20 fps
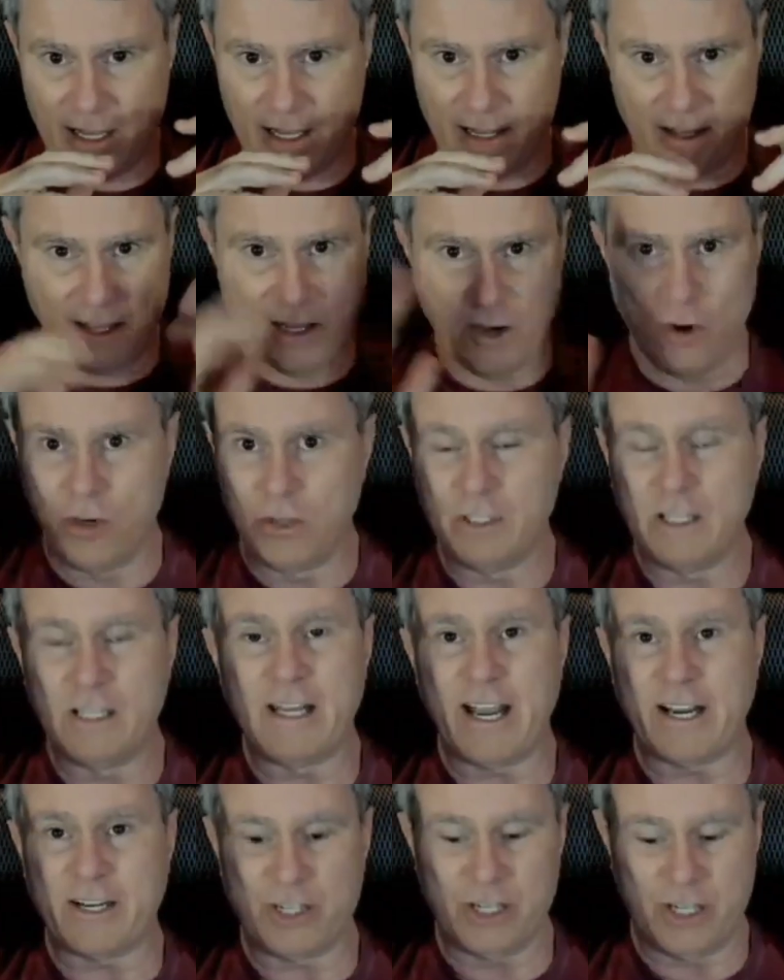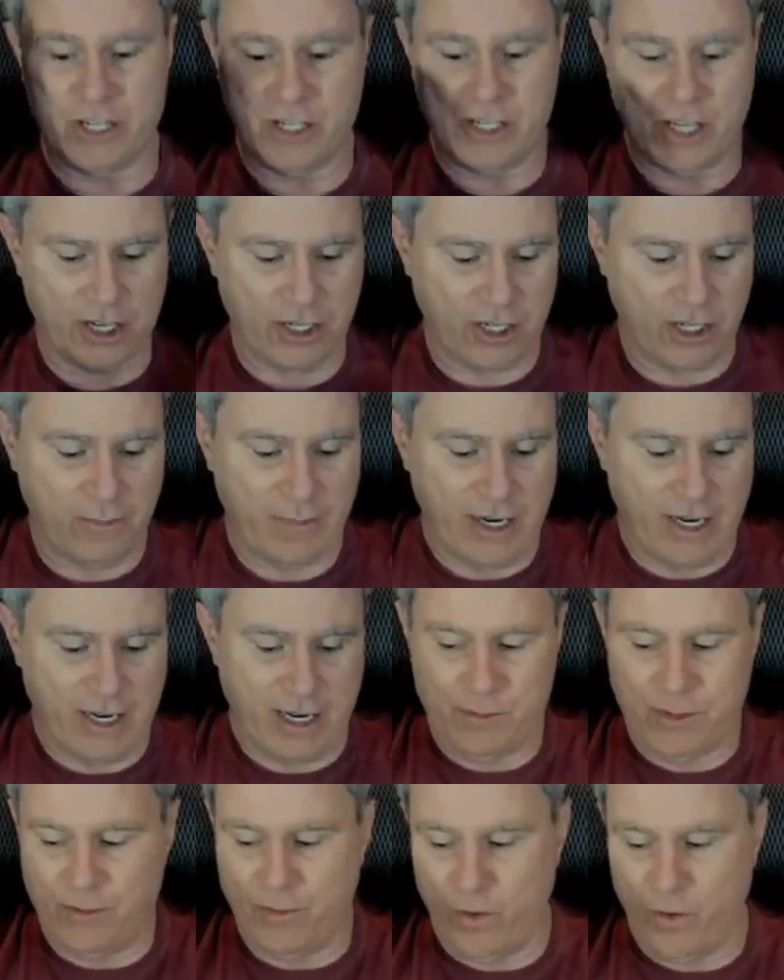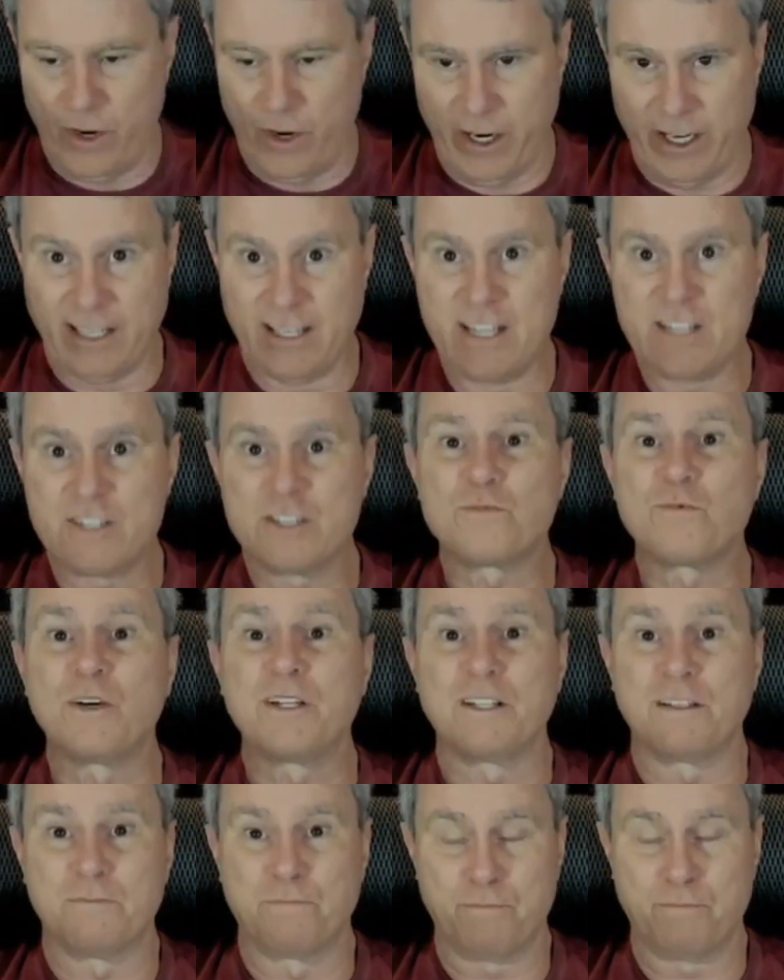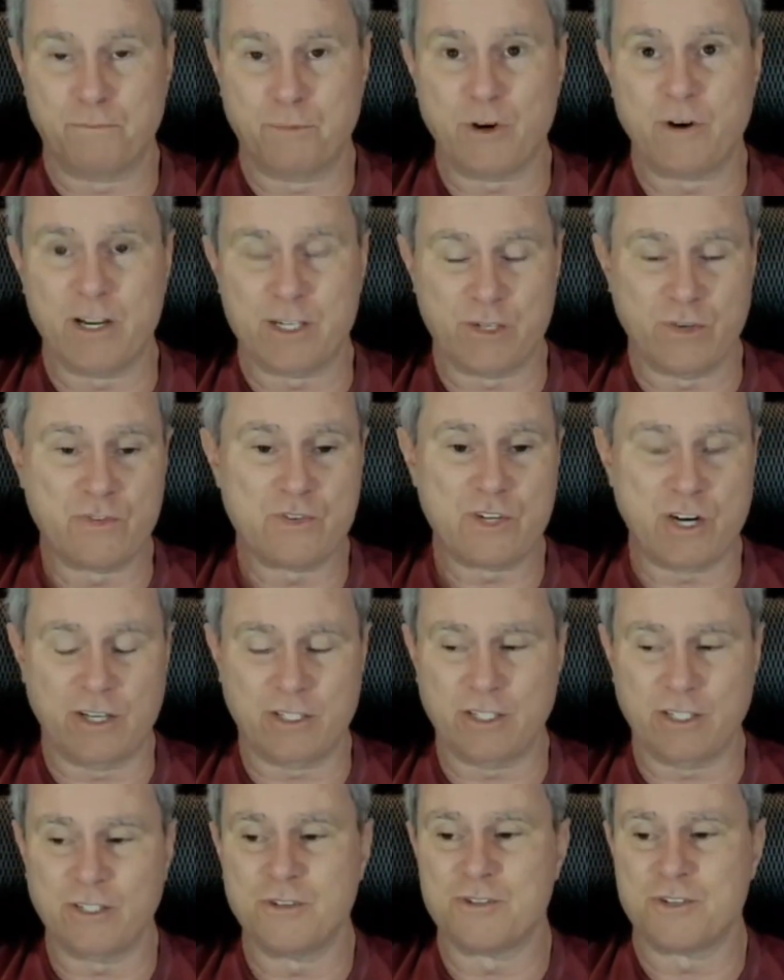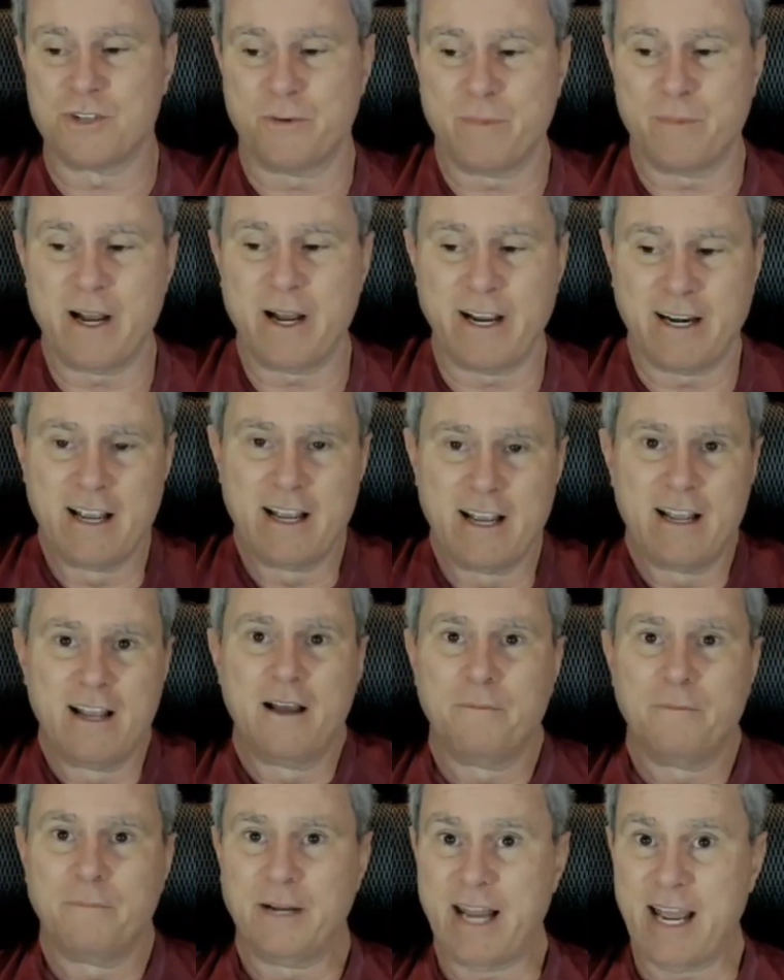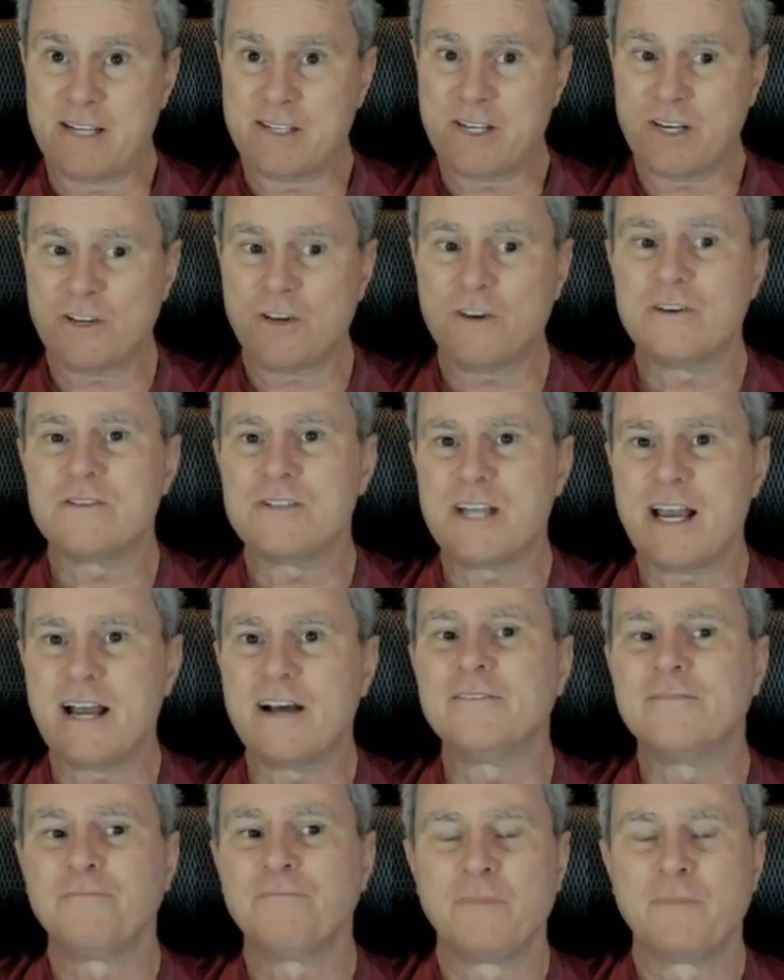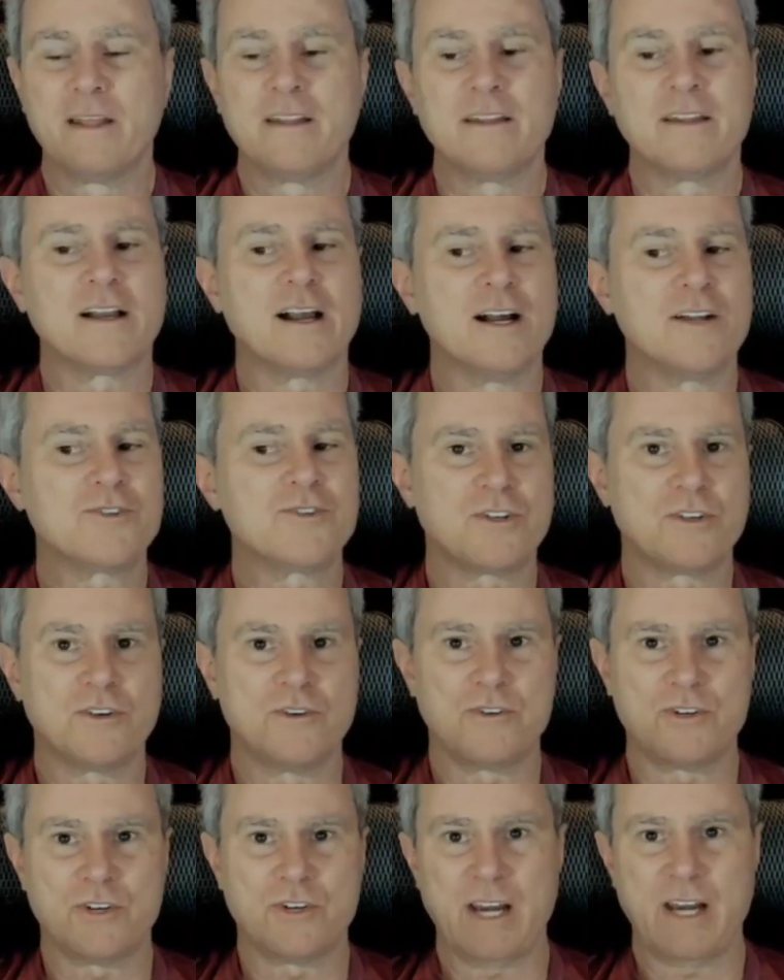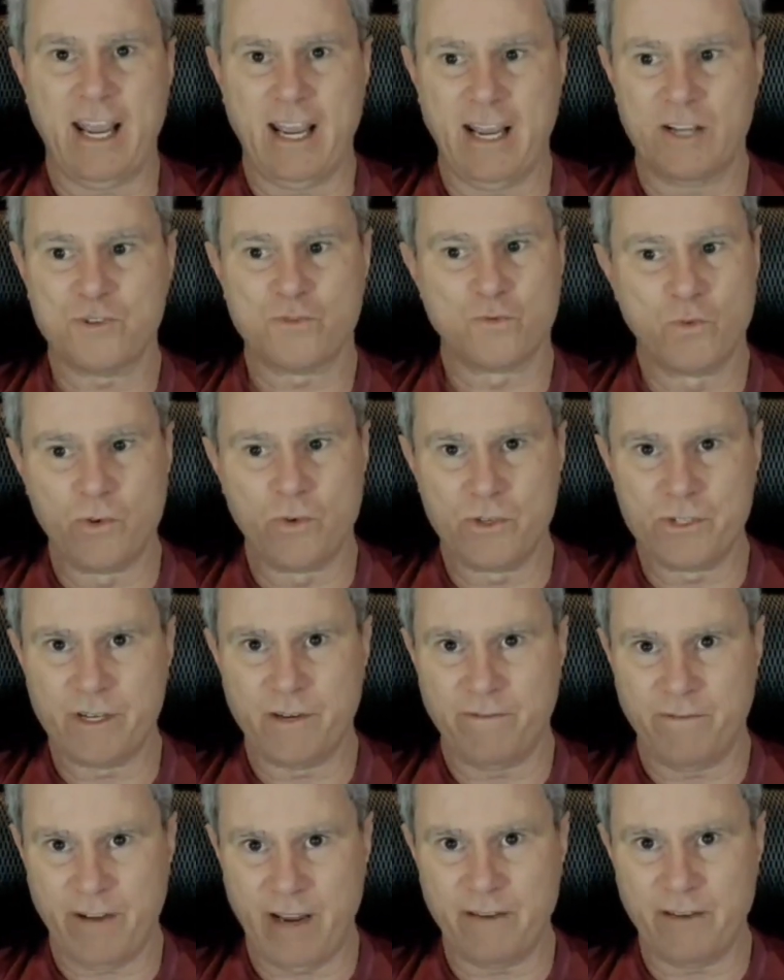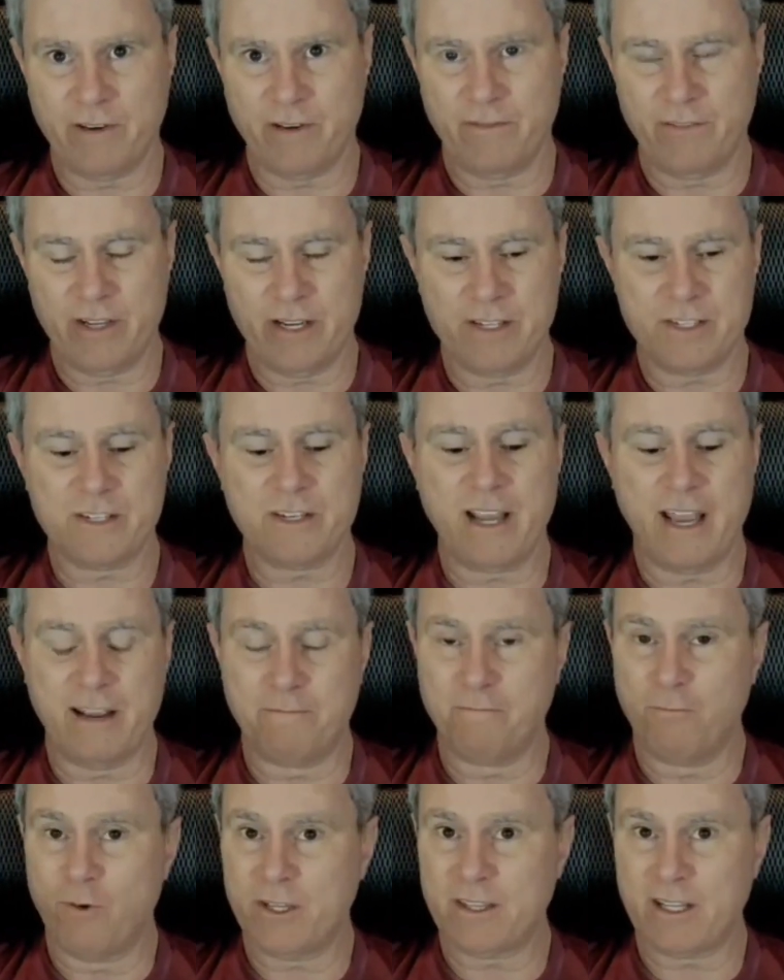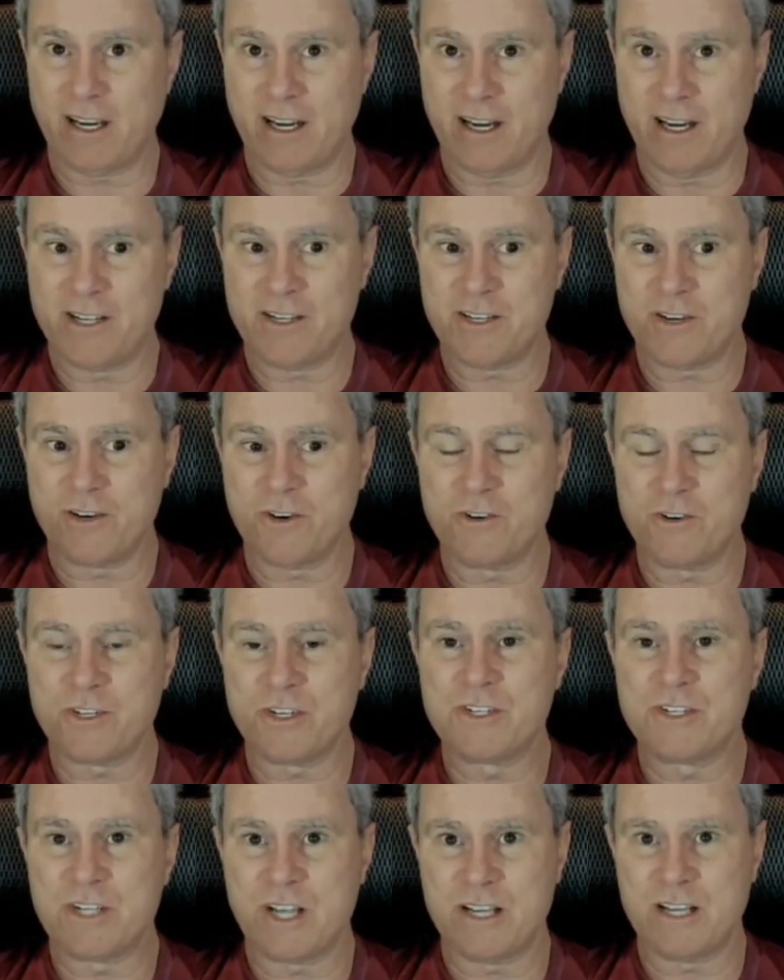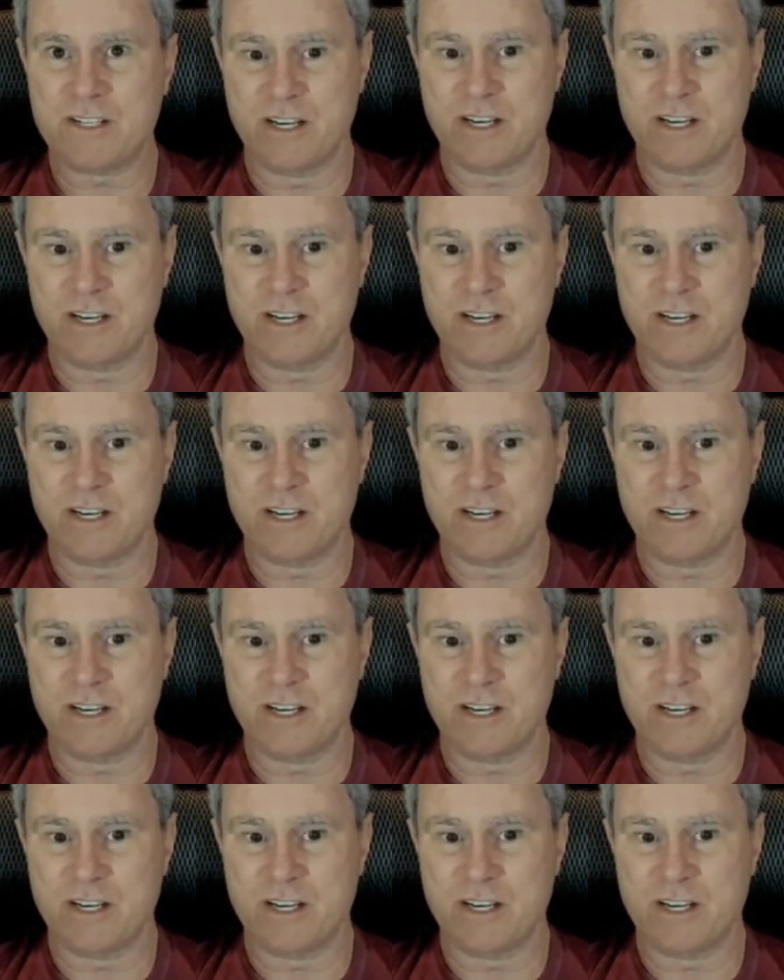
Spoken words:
the whole election essentially becomes void. And this is when the progressives start to lose their mind. But as it turns out, the Constitution has rules in favor of this. And what the Constitution says